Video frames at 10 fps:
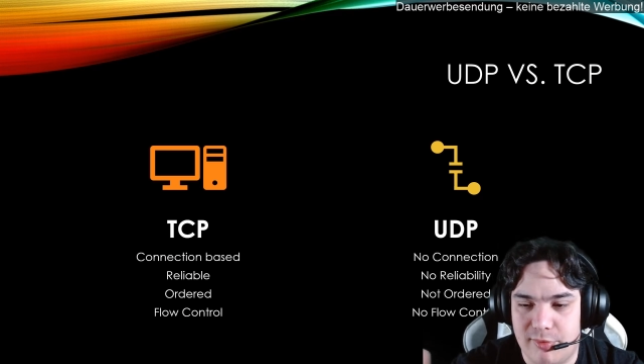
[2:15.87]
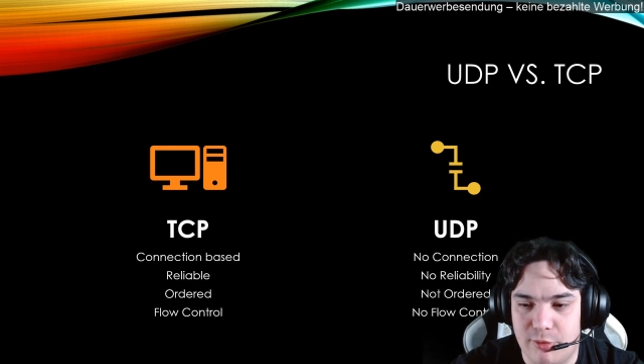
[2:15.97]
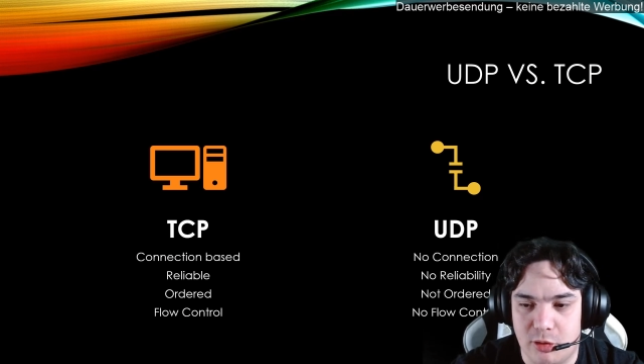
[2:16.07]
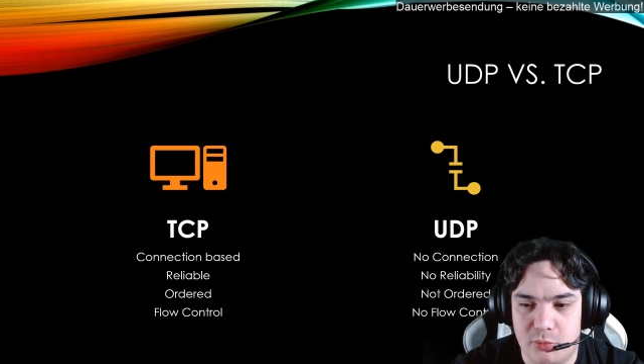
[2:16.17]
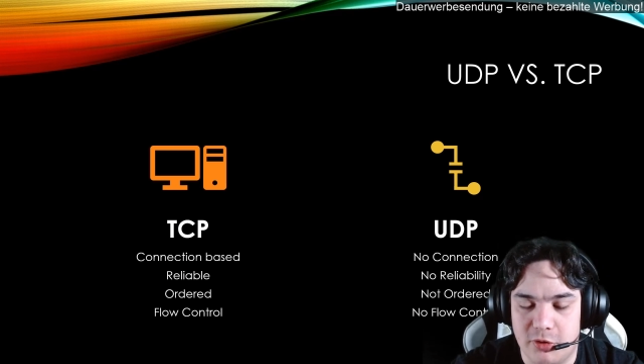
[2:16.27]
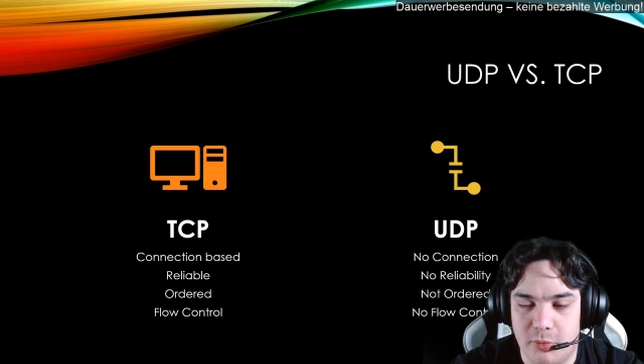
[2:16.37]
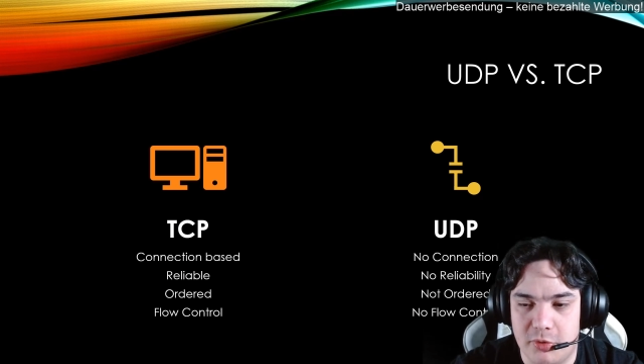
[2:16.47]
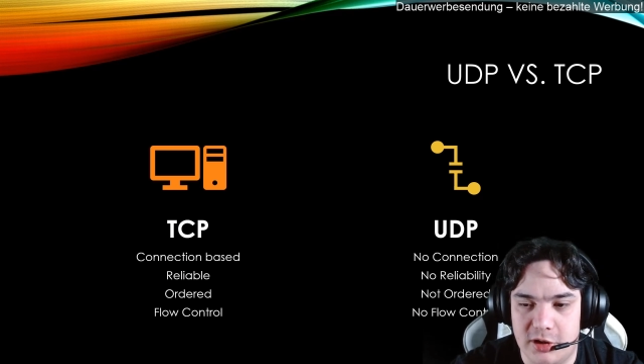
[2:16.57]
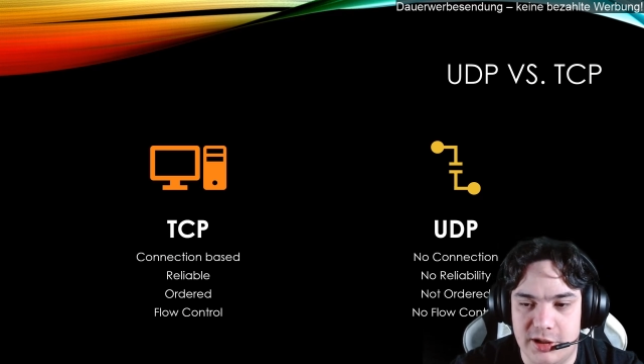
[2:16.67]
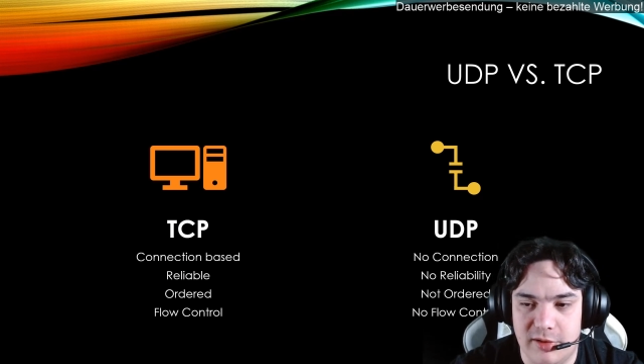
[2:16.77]
not
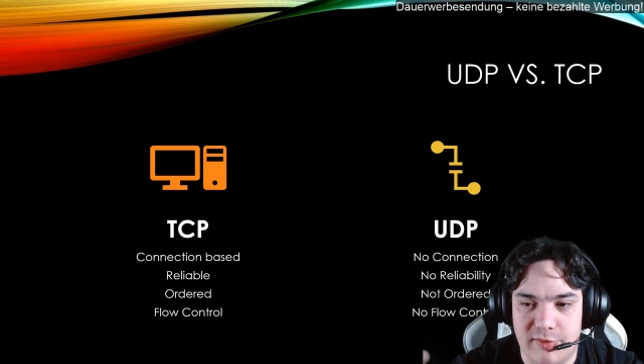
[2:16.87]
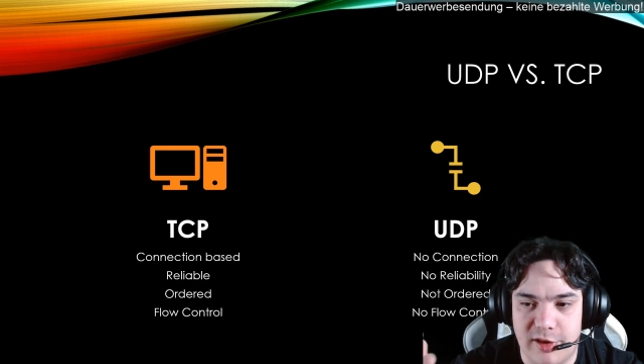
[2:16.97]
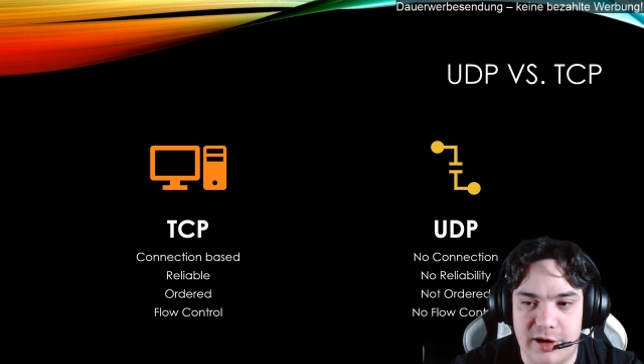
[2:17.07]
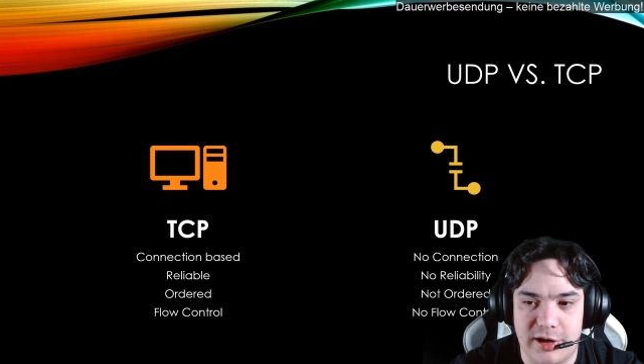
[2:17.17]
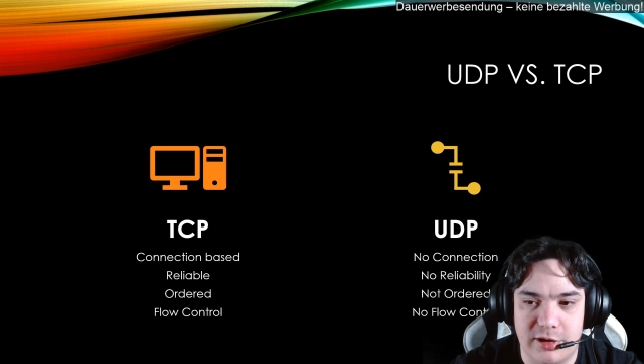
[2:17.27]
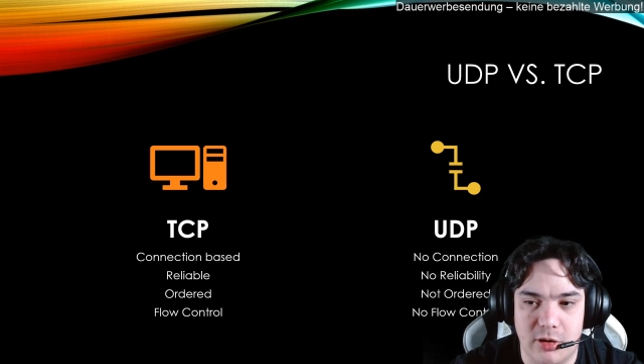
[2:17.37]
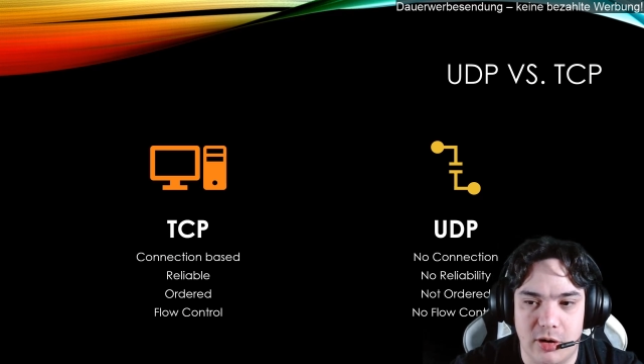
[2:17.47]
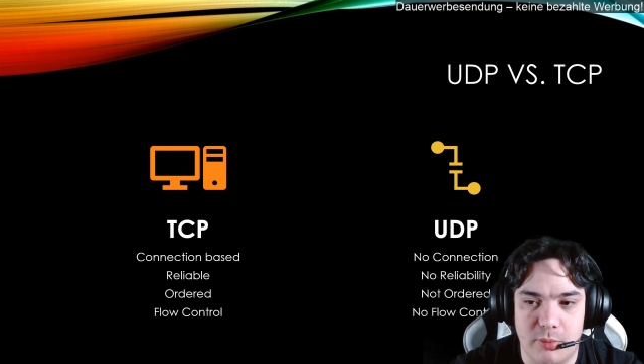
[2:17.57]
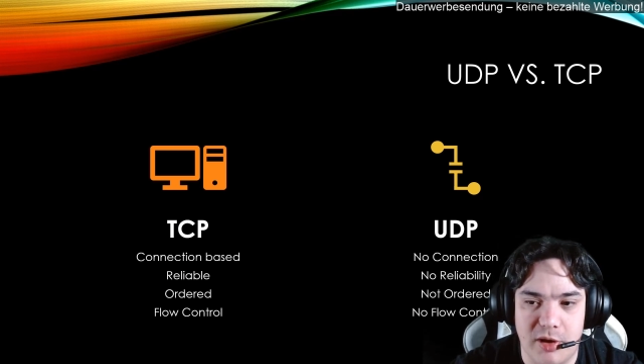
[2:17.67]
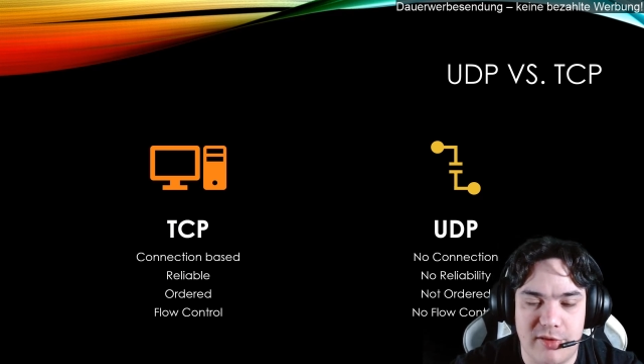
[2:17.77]
properly sending
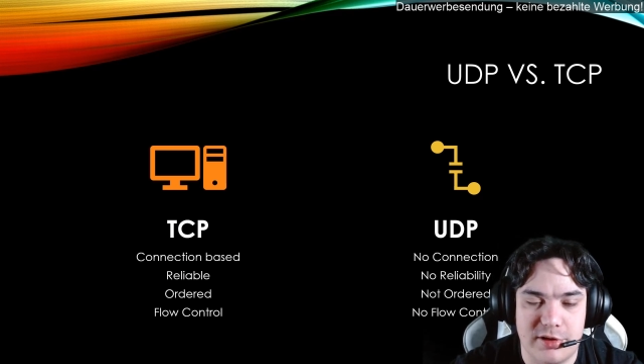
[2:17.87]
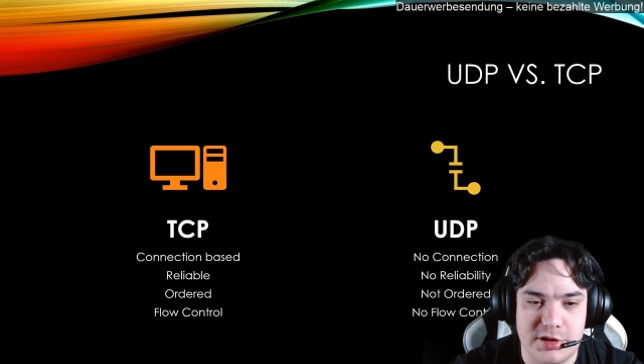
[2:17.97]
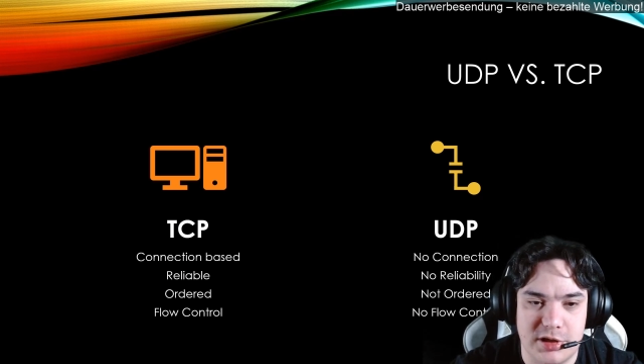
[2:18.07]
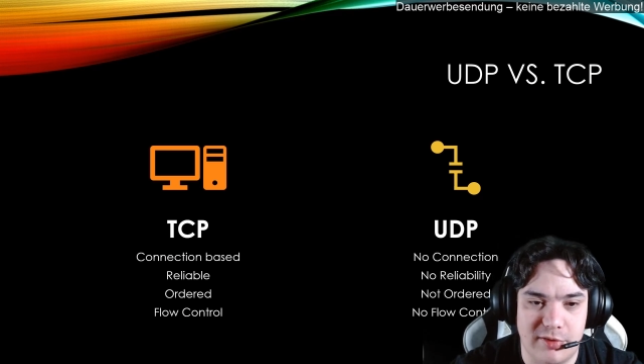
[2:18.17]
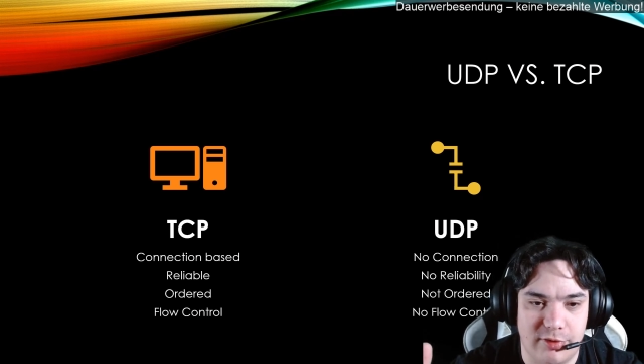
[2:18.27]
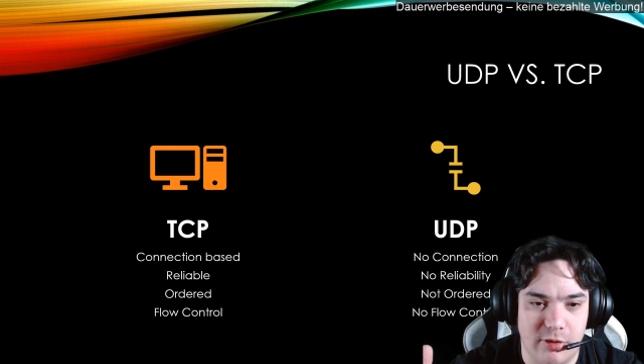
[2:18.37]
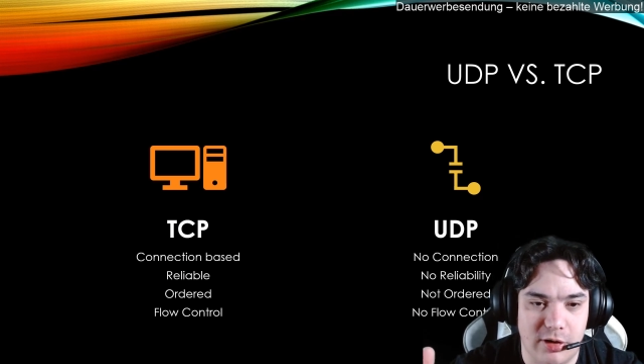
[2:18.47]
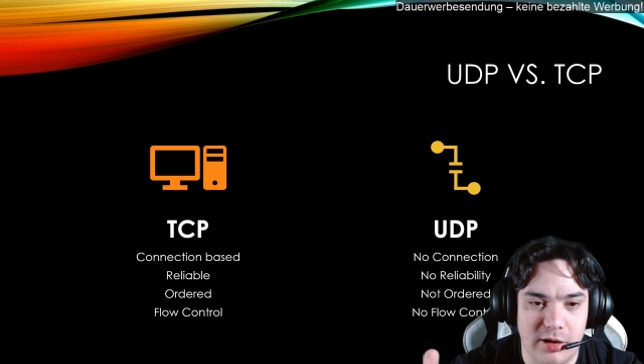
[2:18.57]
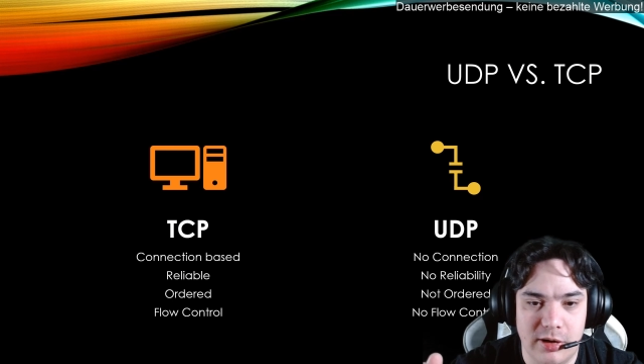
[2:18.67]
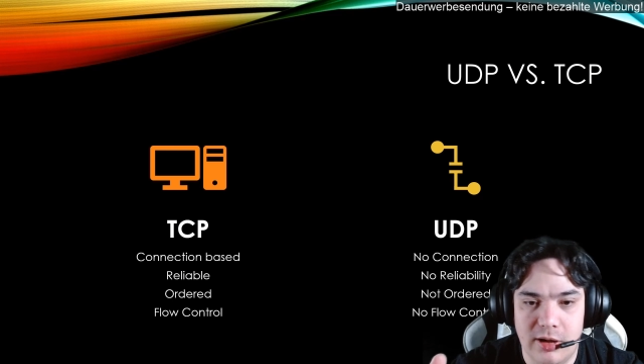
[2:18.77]
your messages
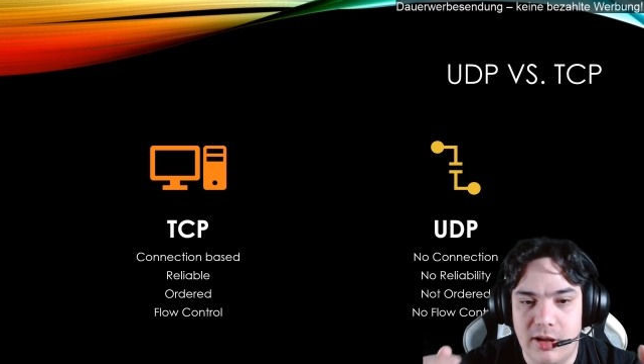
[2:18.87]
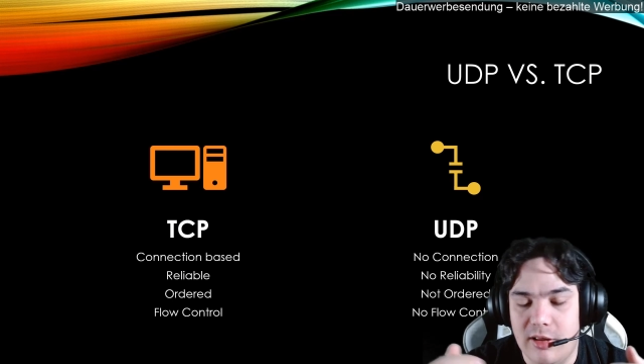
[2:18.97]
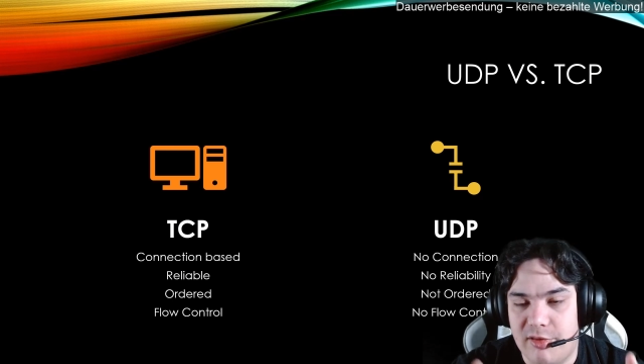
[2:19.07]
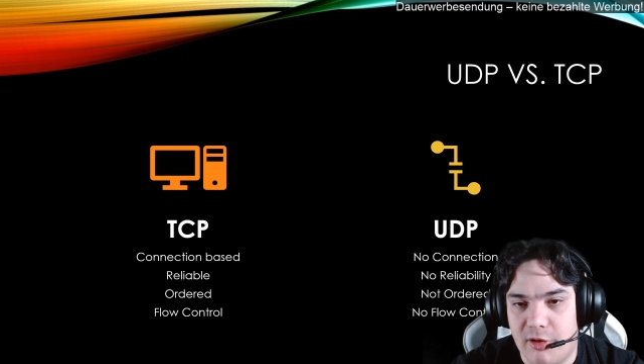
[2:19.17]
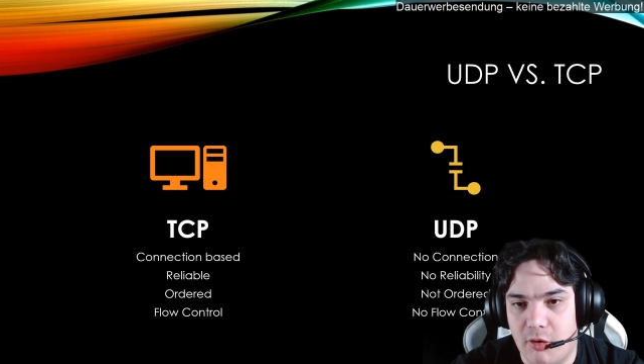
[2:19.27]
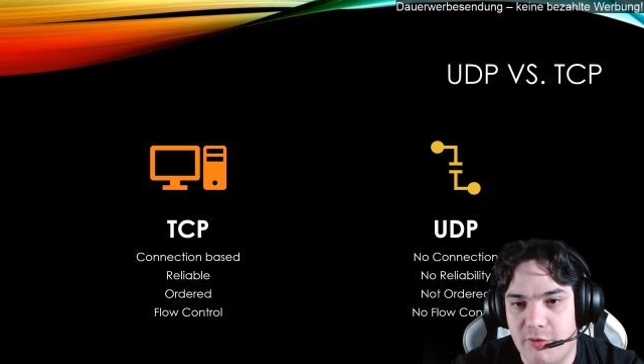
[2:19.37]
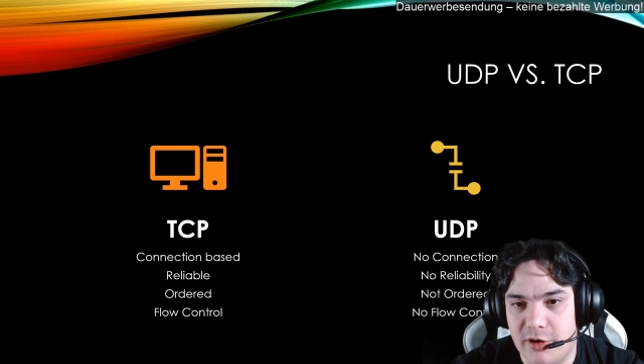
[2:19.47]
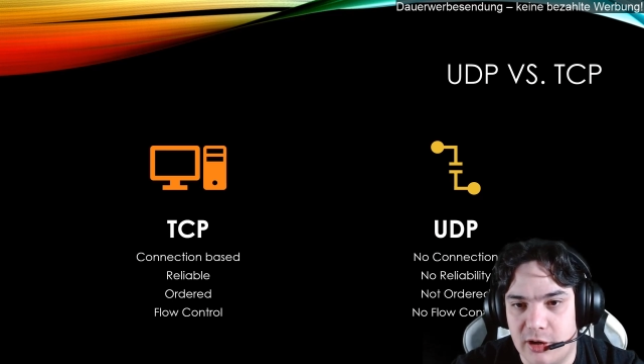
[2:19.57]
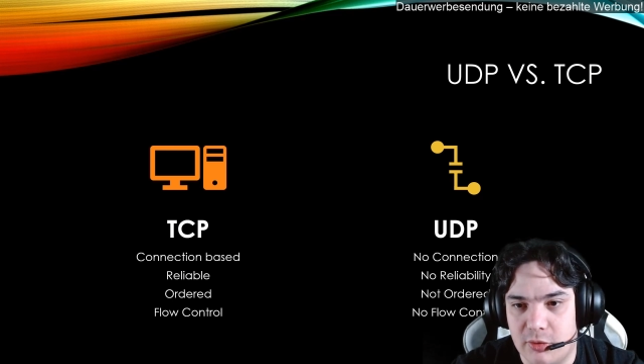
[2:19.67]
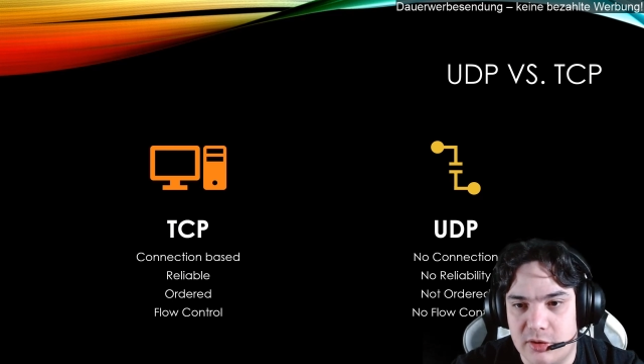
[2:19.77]
or is
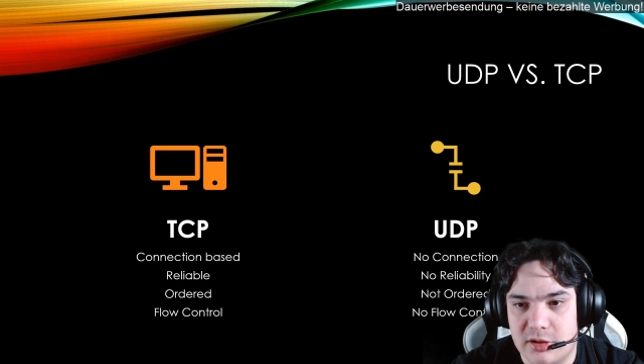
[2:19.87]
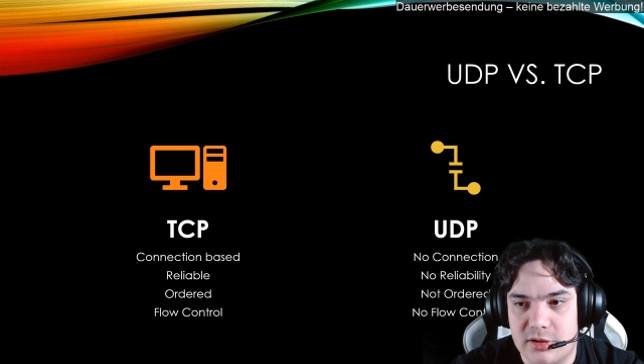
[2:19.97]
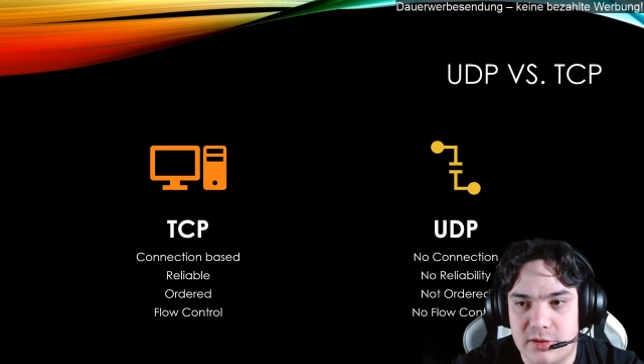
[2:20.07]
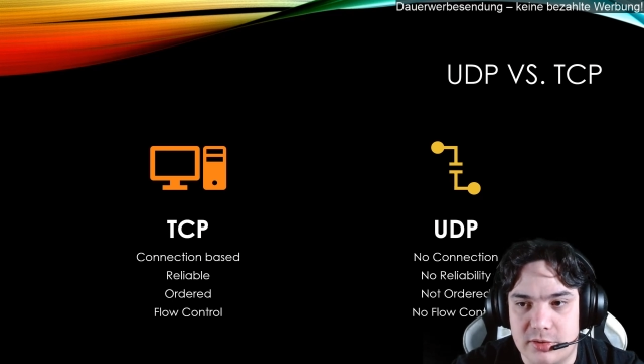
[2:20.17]
overloaded.